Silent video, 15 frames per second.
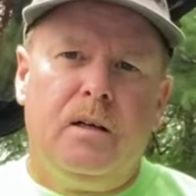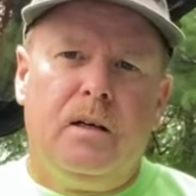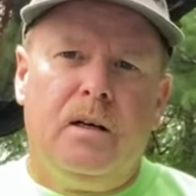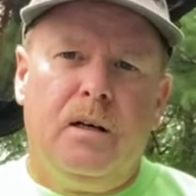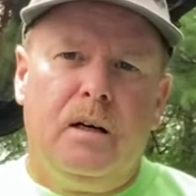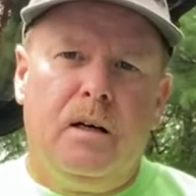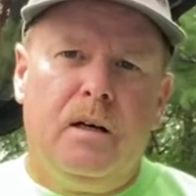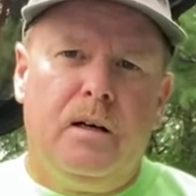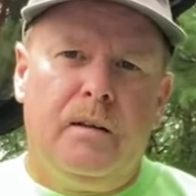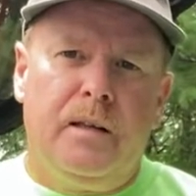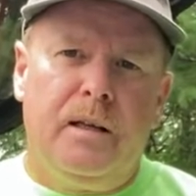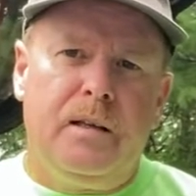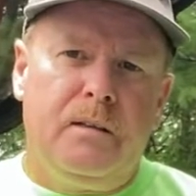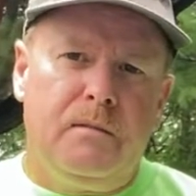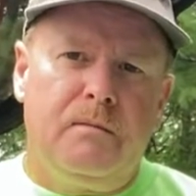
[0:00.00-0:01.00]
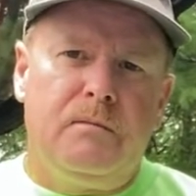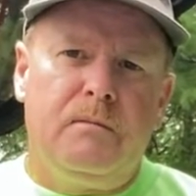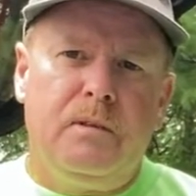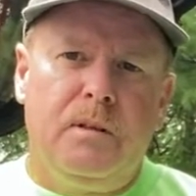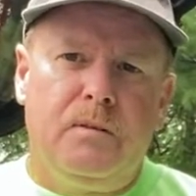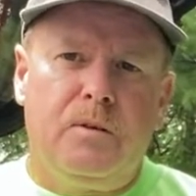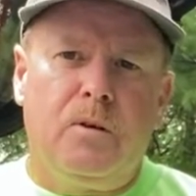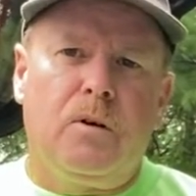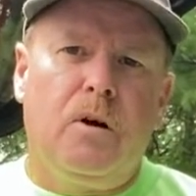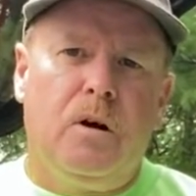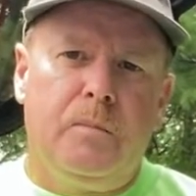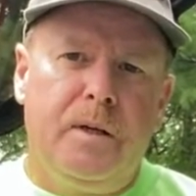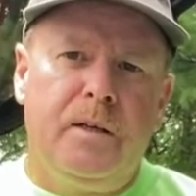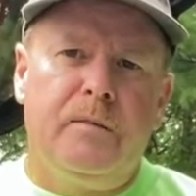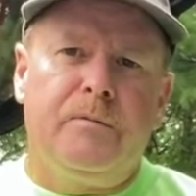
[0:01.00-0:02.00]
that took
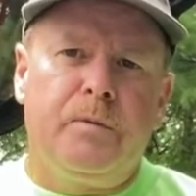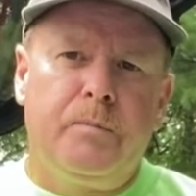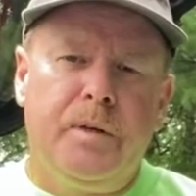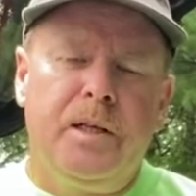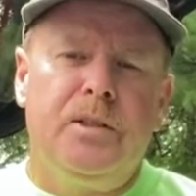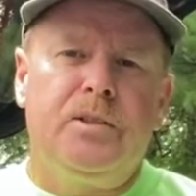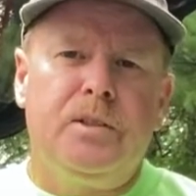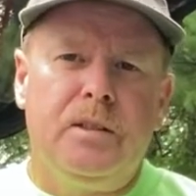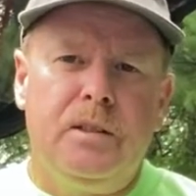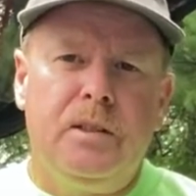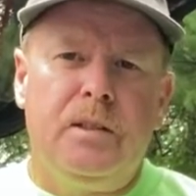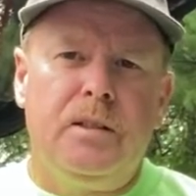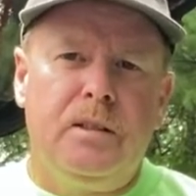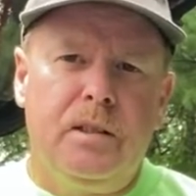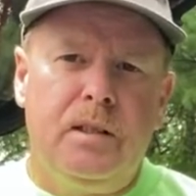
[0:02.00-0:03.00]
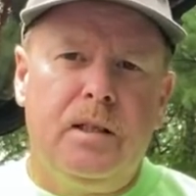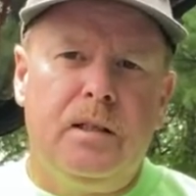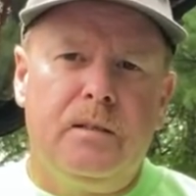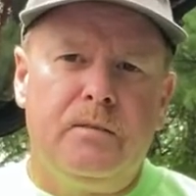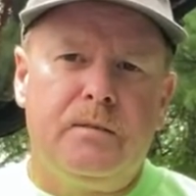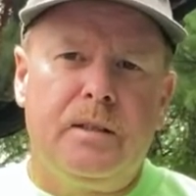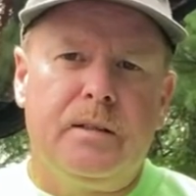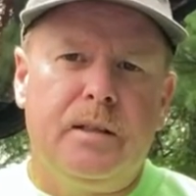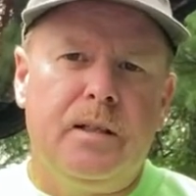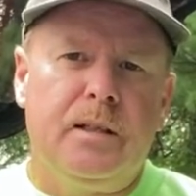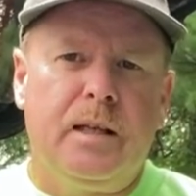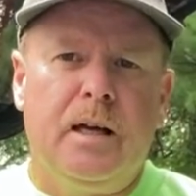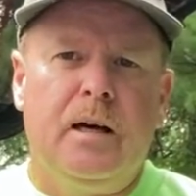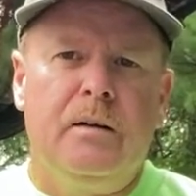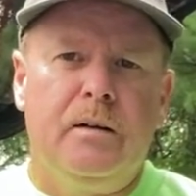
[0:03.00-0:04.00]
all my information and set the
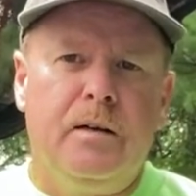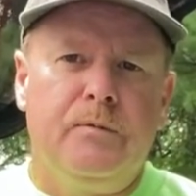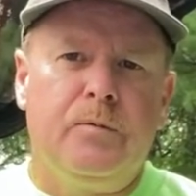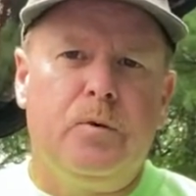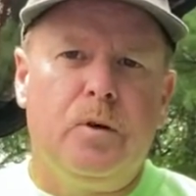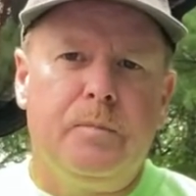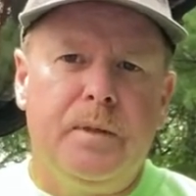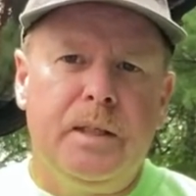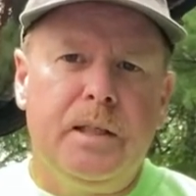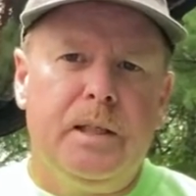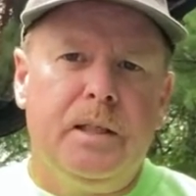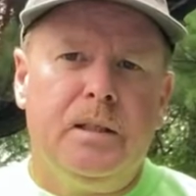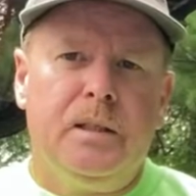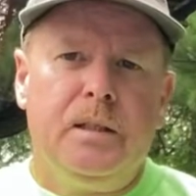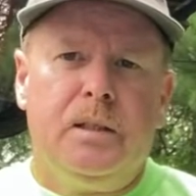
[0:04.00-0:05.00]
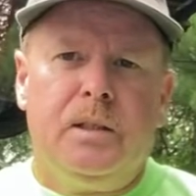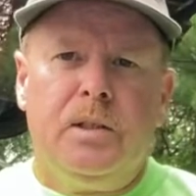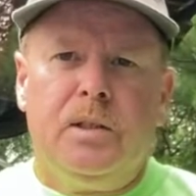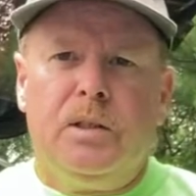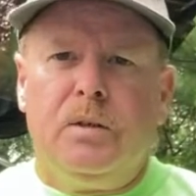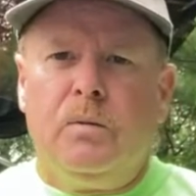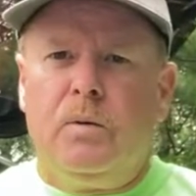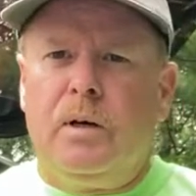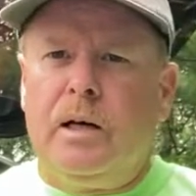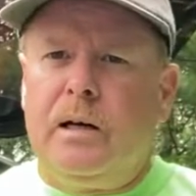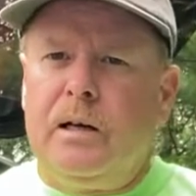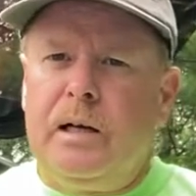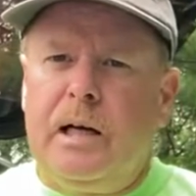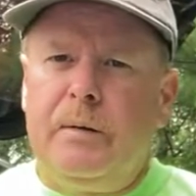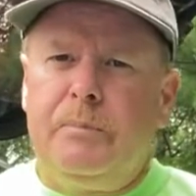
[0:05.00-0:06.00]
account up for me. Well,
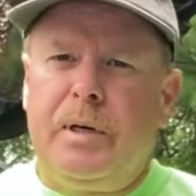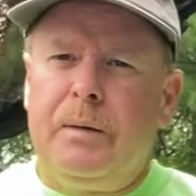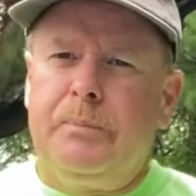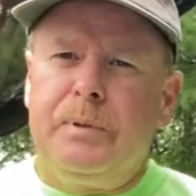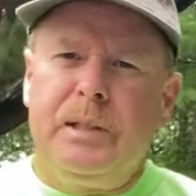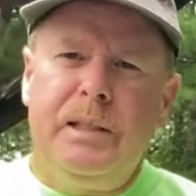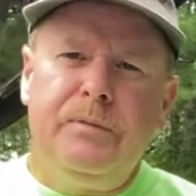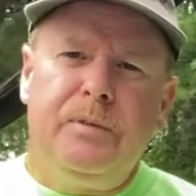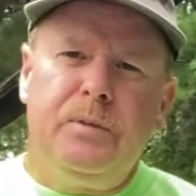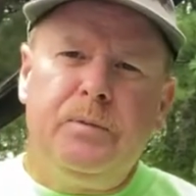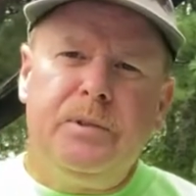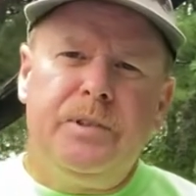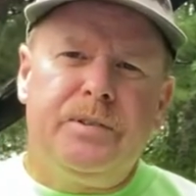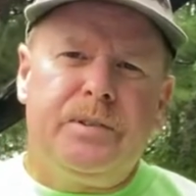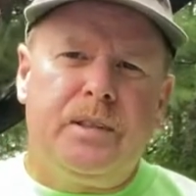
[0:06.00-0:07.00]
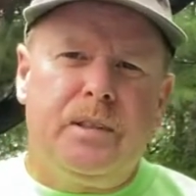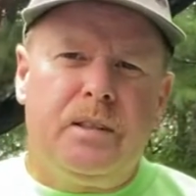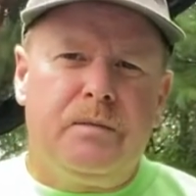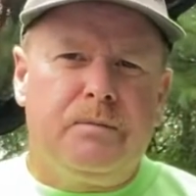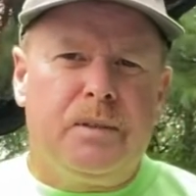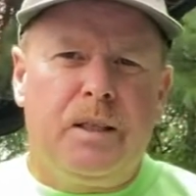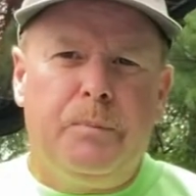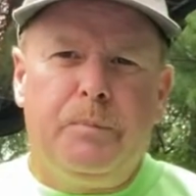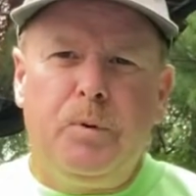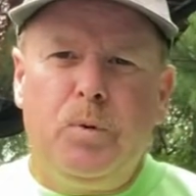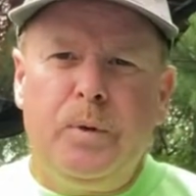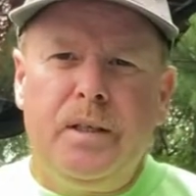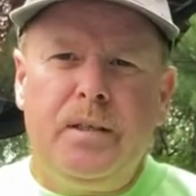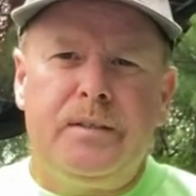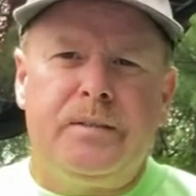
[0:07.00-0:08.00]
I believe it was a couple
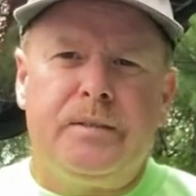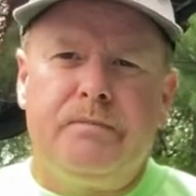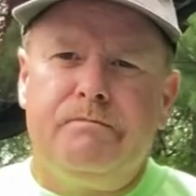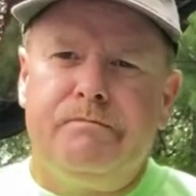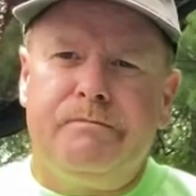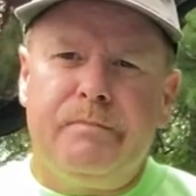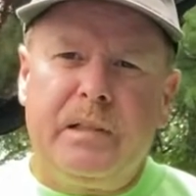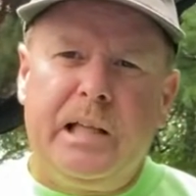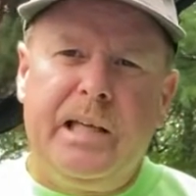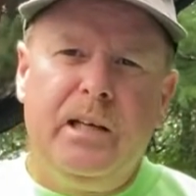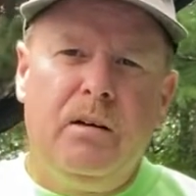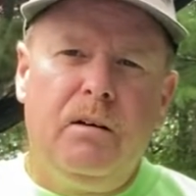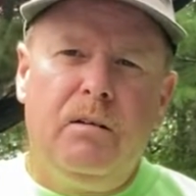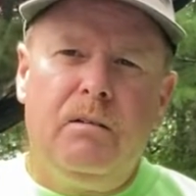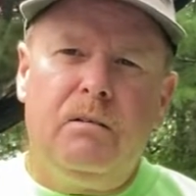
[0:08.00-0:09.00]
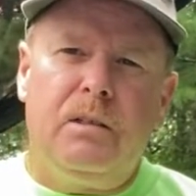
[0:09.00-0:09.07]
weeks later,